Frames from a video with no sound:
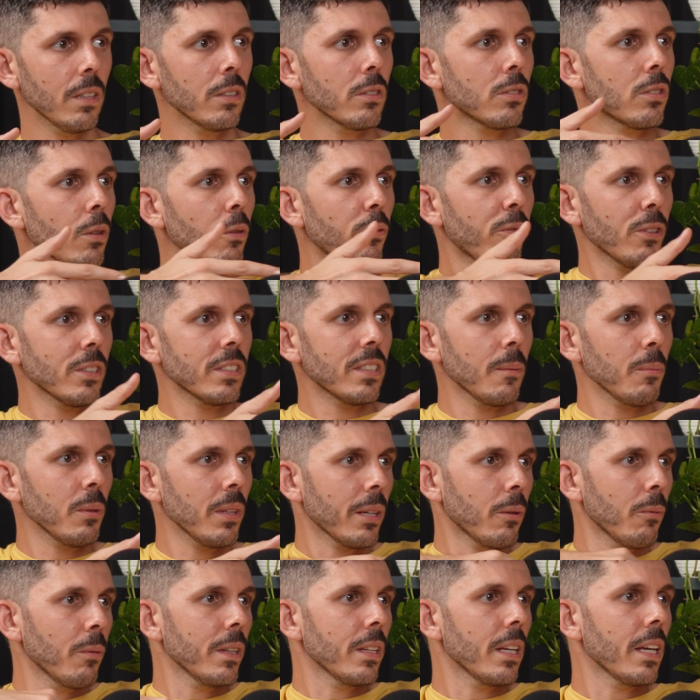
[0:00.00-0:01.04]
So for example,
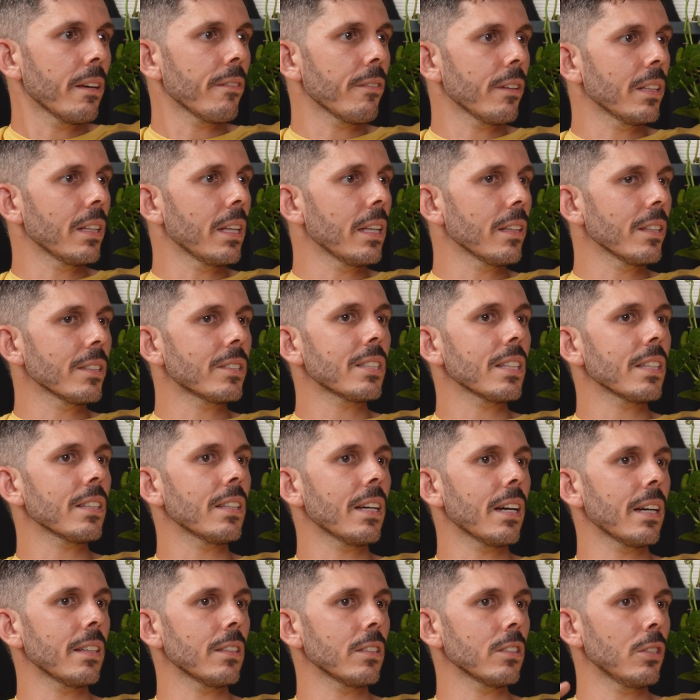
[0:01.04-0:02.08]
like let's say
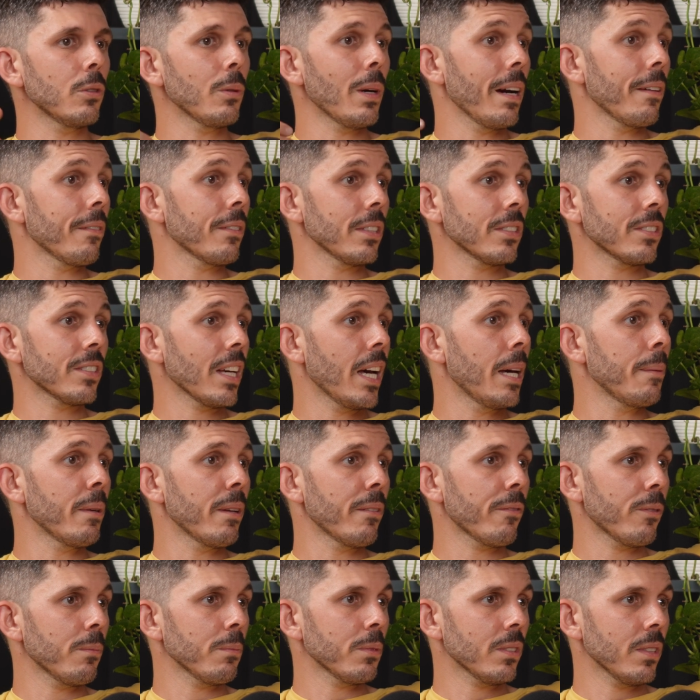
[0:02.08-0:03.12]
that you have an
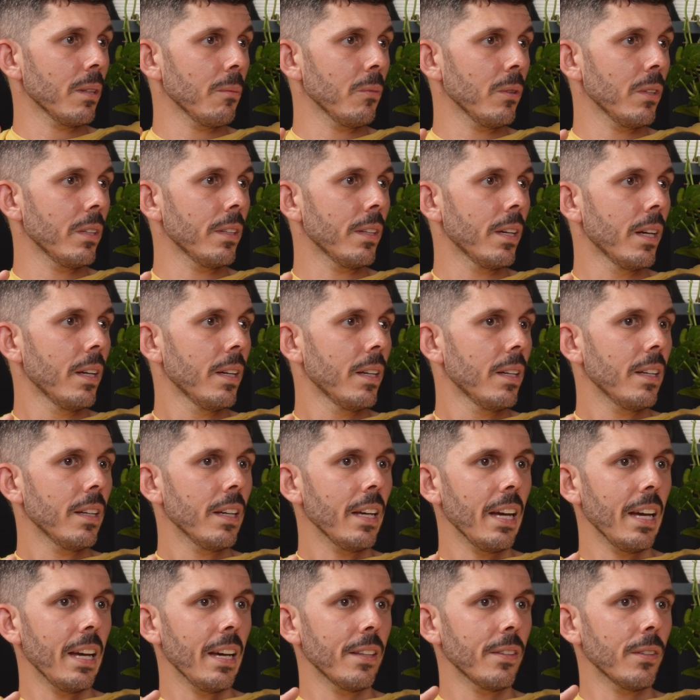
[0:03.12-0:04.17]
assignment from someone,
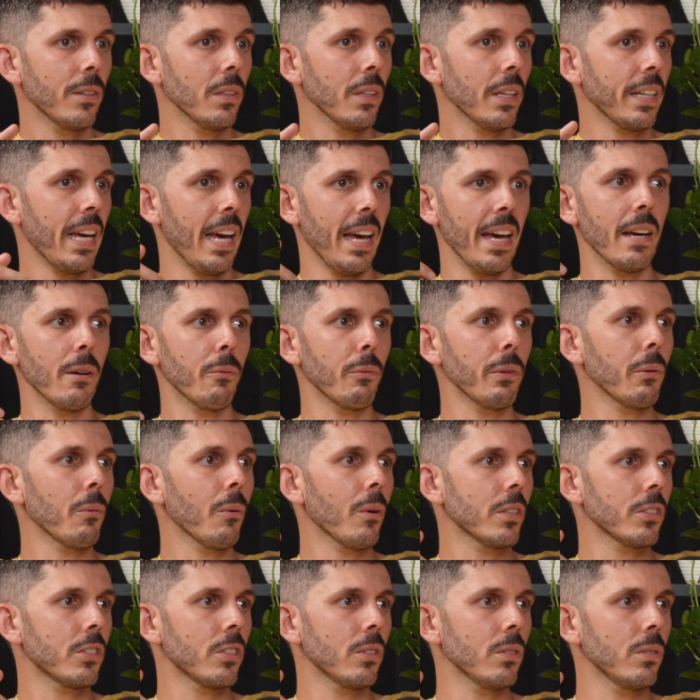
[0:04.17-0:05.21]
and they're like, hey, we
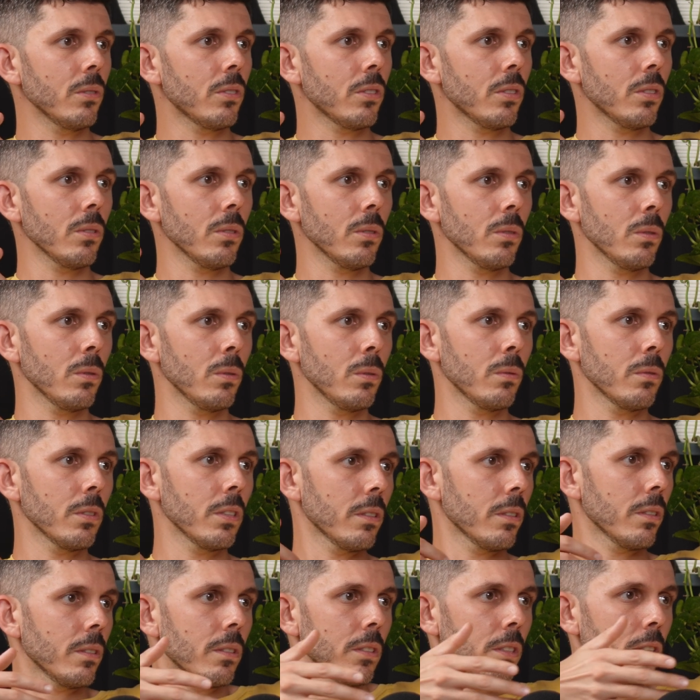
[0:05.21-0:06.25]
want you to,
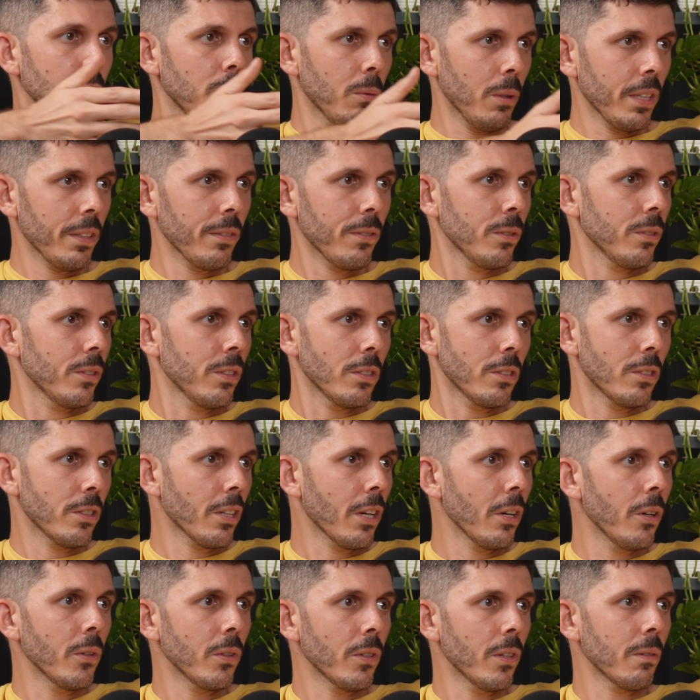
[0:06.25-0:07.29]
you work for the
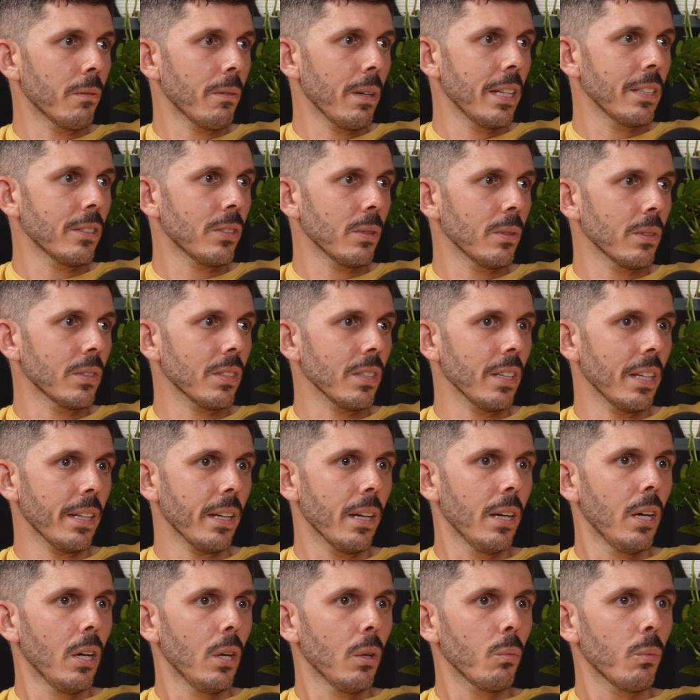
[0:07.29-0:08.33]
Decoder, right? So it's like,
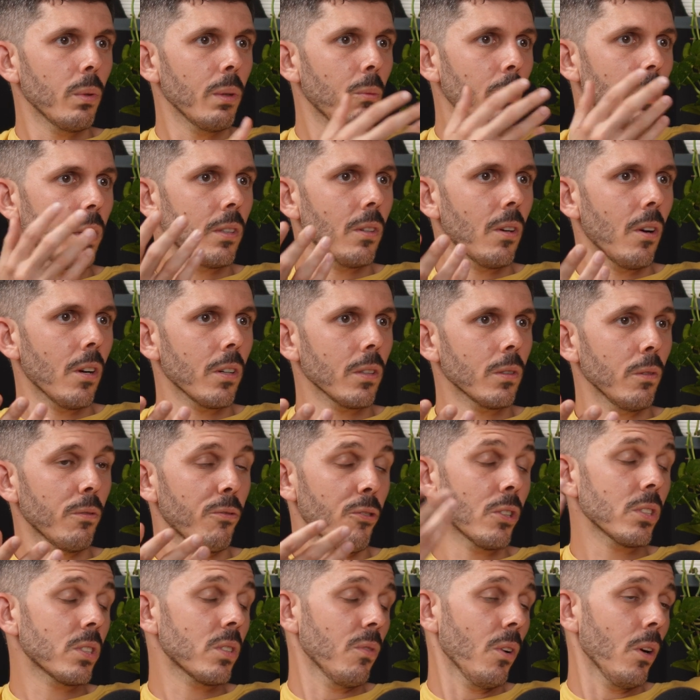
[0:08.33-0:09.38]
we want an article.
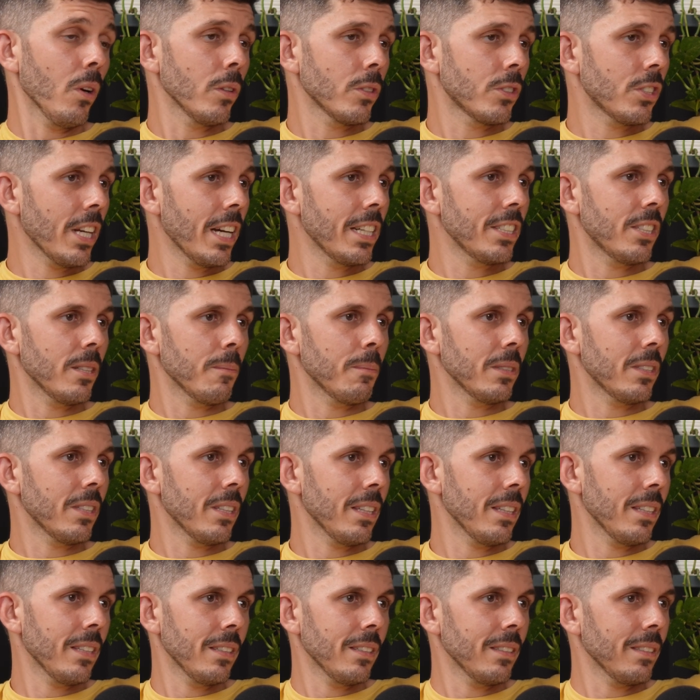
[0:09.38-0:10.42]
First of all,
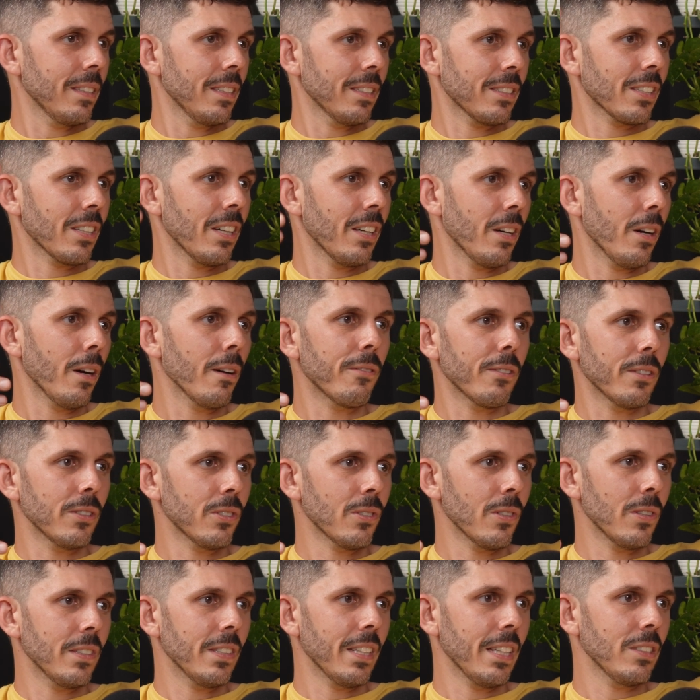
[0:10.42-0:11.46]
ChatGPT is cut off at a
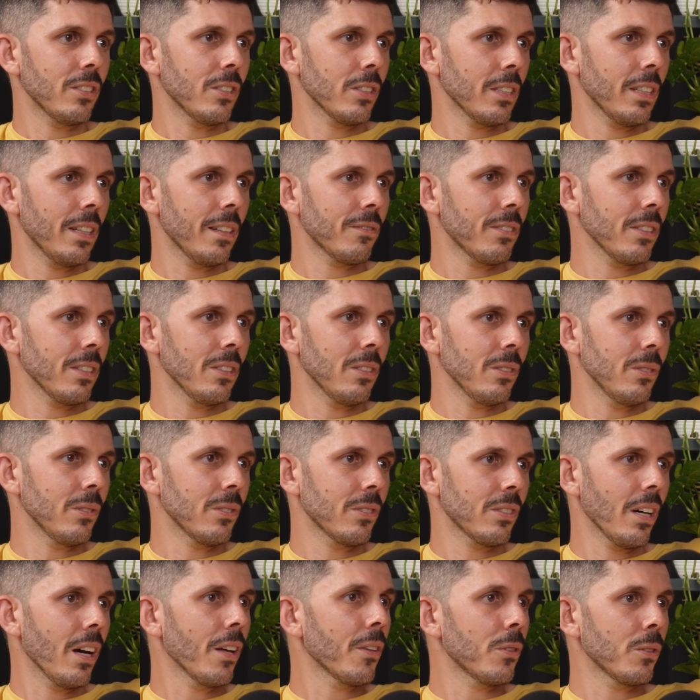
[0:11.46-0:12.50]
certain date, so you're gonna have to
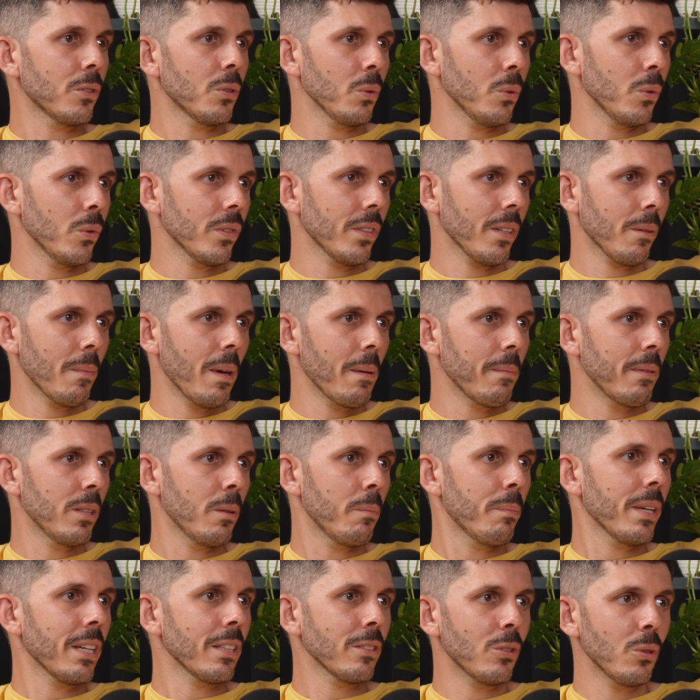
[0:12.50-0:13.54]
use other tools, like maybe the
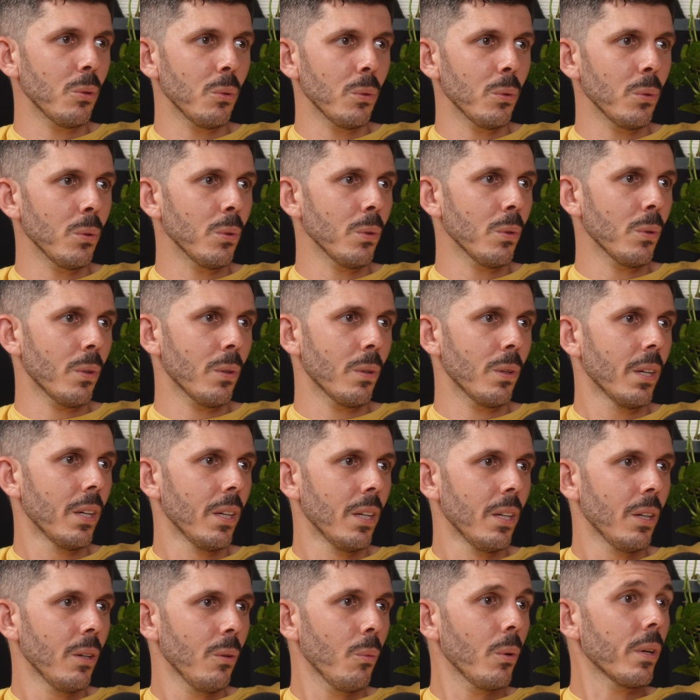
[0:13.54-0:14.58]
Bing tool or
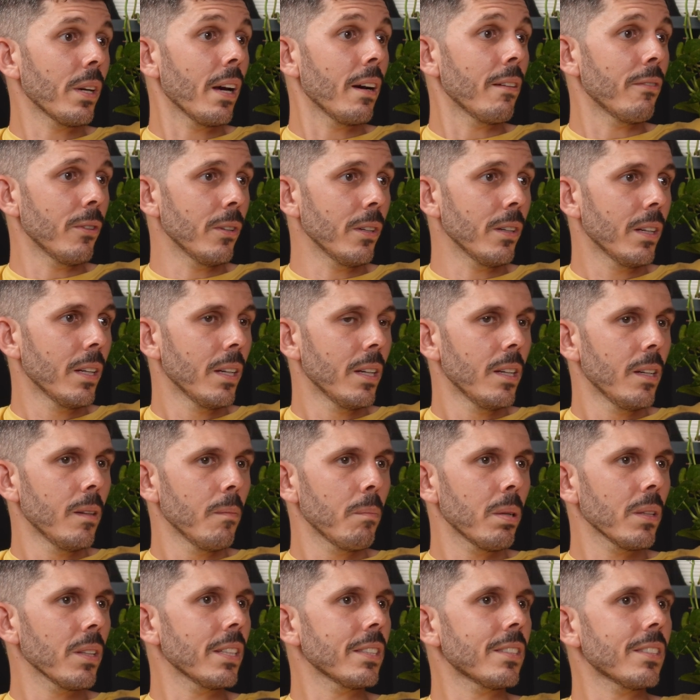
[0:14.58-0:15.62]
whatever.
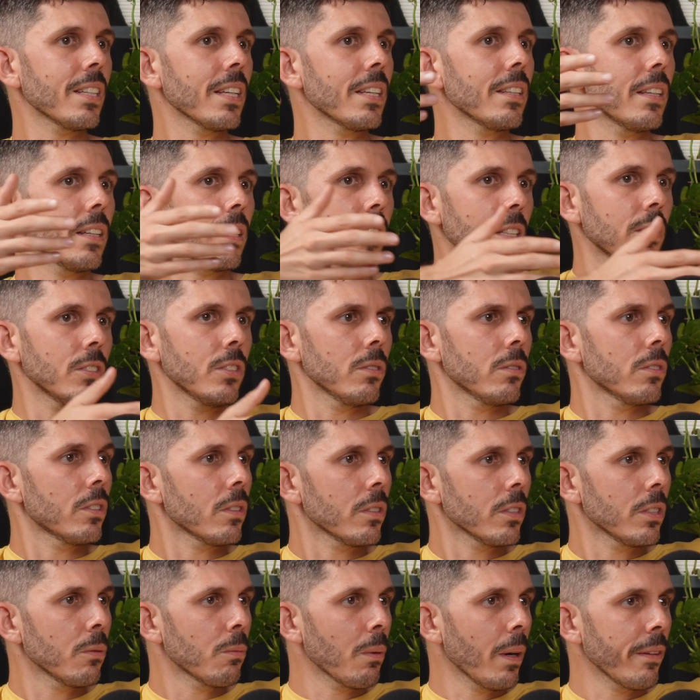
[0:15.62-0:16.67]
But let's say that, because
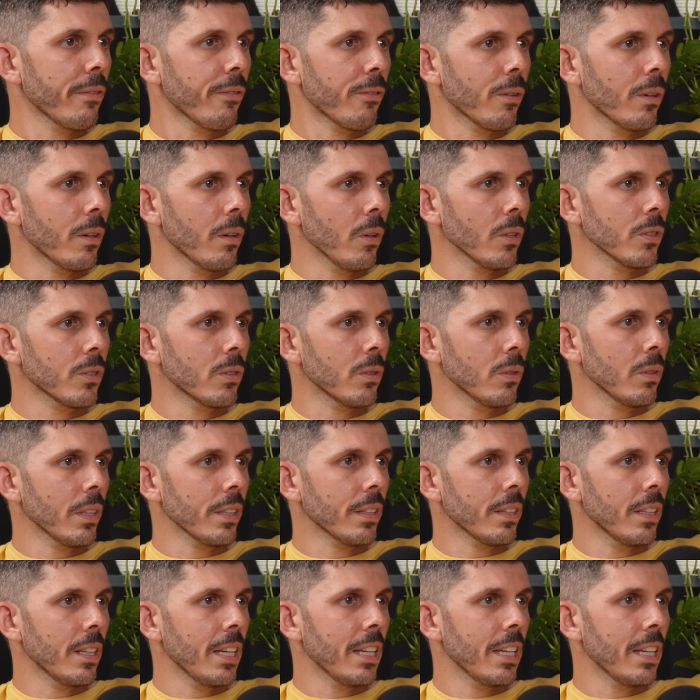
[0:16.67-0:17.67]
you write for also the